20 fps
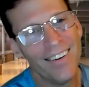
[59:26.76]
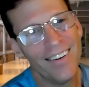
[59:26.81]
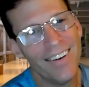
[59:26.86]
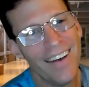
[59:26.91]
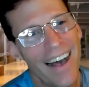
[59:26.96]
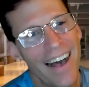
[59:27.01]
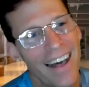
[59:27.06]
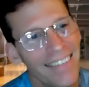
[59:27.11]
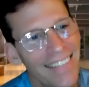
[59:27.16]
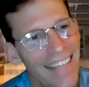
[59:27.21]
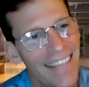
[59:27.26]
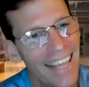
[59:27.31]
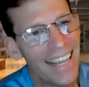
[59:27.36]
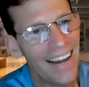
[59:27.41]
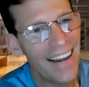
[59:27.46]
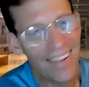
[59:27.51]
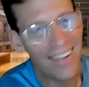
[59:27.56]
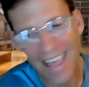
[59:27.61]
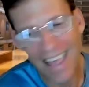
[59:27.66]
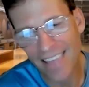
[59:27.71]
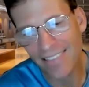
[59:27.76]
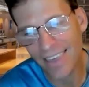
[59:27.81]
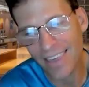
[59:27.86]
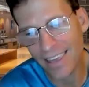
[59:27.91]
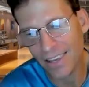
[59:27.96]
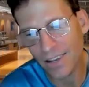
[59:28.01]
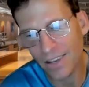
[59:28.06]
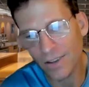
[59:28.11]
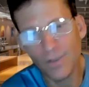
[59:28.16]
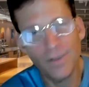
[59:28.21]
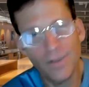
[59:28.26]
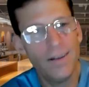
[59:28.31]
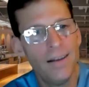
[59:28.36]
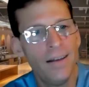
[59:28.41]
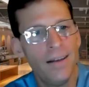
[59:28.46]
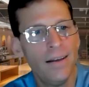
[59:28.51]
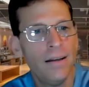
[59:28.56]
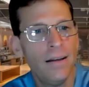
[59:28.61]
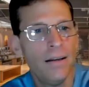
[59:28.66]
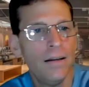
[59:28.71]
you know, I'll take care of that. Thank you.
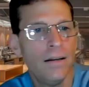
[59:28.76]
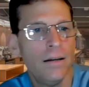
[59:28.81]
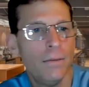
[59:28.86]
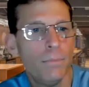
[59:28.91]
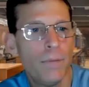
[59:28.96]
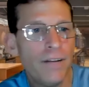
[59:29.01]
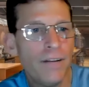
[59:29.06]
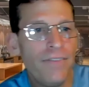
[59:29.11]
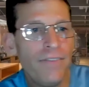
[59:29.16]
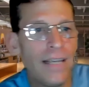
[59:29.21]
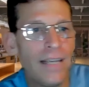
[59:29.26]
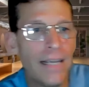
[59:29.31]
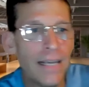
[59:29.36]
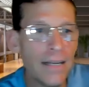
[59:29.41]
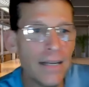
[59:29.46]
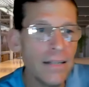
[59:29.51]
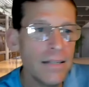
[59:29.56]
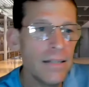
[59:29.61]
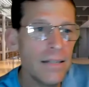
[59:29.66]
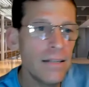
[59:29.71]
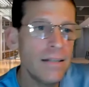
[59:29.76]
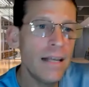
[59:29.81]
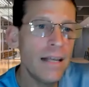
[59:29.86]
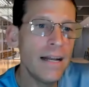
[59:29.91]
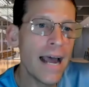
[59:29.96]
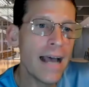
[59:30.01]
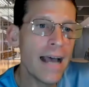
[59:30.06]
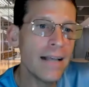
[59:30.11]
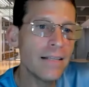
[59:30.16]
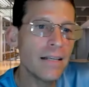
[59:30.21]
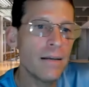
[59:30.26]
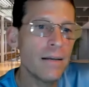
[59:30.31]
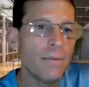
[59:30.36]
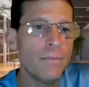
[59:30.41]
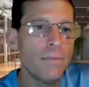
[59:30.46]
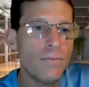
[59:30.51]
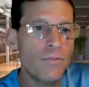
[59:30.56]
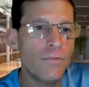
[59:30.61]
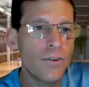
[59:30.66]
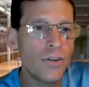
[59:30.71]
But if he is, then ask
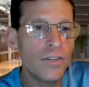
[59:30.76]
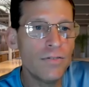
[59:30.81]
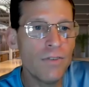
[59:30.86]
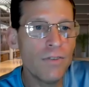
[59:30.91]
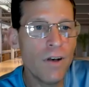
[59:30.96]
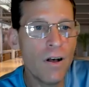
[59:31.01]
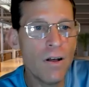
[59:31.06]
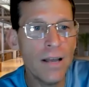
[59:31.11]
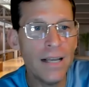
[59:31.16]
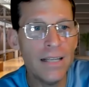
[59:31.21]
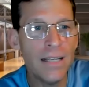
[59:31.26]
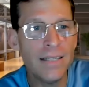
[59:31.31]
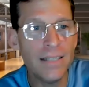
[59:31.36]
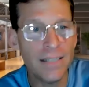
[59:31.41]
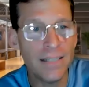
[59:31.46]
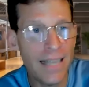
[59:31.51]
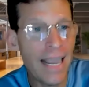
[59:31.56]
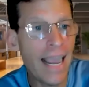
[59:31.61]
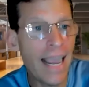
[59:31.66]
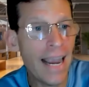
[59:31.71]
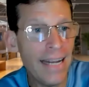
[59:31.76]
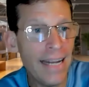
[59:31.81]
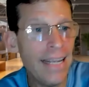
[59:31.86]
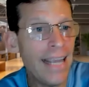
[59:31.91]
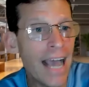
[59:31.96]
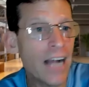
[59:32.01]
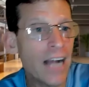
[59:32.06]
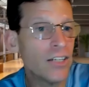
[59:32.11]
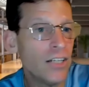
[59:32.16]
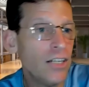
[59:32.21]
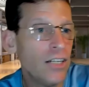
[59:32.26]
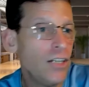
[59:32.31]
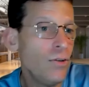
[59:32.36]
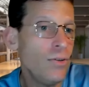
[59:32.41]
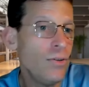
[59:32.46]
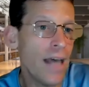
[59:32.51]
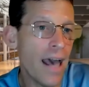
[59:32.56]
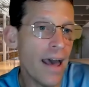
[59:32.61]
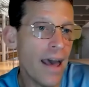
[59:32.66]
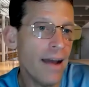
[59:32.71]
him, first of all, is can he actually
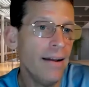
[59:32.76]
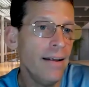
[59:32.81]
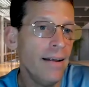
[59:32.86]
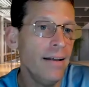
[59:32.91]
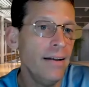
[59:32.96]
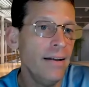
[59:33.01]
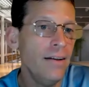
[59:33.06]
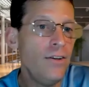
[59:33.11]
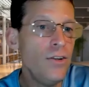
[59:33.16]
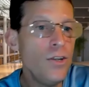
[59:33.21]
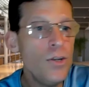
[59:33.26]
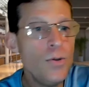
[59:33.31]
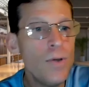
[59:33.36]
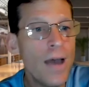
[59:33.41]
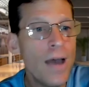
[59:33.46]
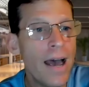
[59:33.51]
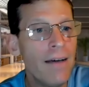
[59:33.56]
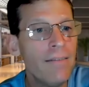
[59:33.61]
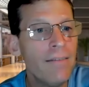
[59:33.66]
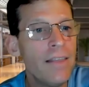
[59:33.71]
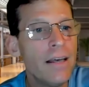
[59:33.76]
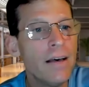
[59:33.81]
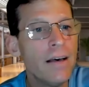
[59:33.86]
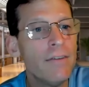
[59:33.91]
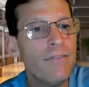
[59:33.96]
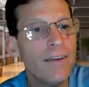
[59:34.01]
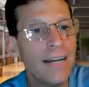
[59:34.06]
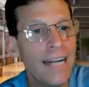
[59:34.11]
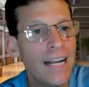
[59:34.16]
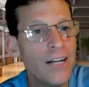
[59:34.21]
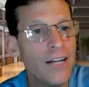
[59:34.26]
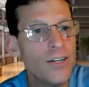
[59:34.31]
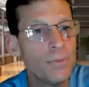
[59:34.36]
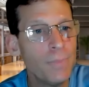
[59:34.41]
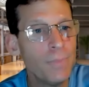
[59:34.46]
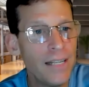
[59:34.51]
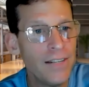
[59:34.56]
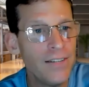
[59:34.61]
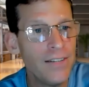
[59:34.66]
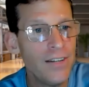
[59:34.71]
do that? Do you have the
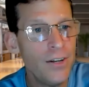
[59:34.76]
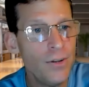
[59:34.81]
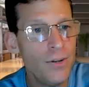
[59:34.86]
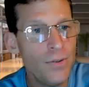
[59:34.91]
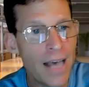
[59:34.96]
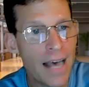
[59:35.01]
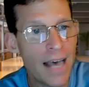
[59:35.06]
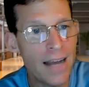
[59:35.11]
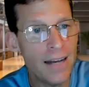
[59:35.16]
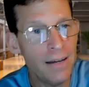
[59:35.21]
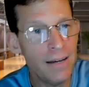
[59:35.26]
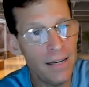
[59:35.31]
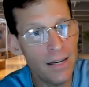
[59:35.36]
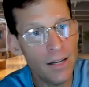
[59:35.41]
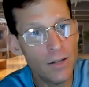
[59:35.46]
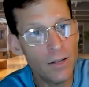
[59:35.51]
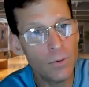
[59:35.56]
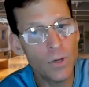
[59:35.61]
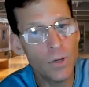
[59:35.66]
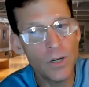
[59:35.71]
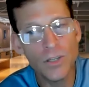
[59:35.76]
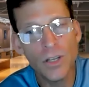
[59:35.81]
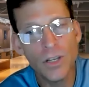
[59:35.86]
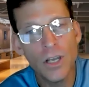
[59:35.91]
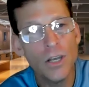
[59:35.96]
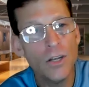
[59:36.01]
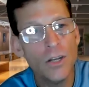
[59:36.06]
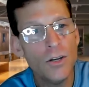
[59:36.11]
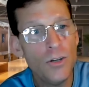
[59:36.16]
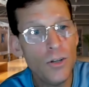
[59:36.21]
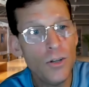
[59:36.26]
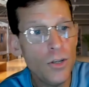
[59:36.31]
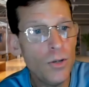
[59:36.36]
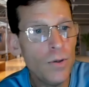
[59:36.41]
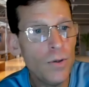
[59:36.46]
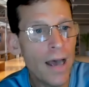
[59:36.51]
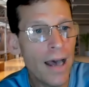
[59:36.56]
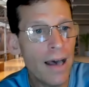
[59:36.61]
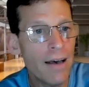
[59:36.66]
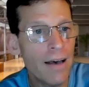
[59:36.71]
financial means to do that? In other mm. words, do
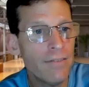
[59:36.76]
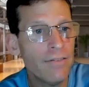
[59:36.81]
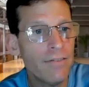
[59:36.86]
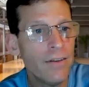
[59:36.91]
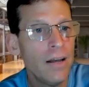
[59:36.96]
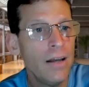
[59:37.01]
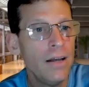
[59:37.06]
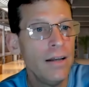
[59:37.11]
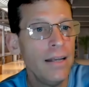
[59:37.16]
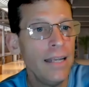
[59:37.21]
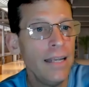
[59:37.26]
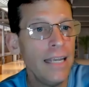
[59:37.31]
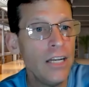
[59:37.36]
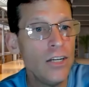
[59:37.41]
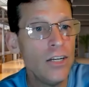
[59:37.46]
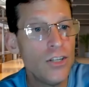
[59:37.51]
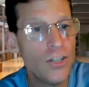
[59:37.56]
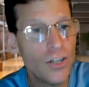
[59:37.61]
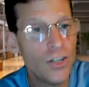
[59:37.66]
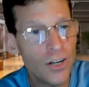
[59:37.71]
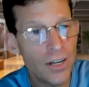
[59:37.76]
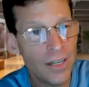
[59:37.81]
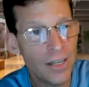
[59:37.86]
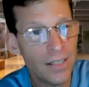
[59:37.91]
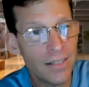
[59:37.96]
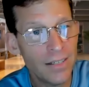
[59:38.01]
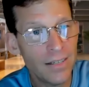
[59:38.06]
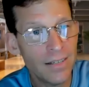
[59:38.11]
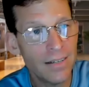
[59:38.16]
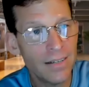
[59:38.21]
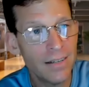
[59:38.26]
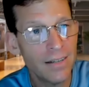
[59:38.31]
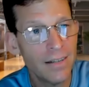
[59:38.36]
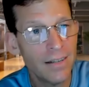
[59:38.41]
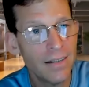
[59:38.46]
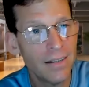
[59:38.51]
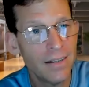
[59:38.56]
you have insurance?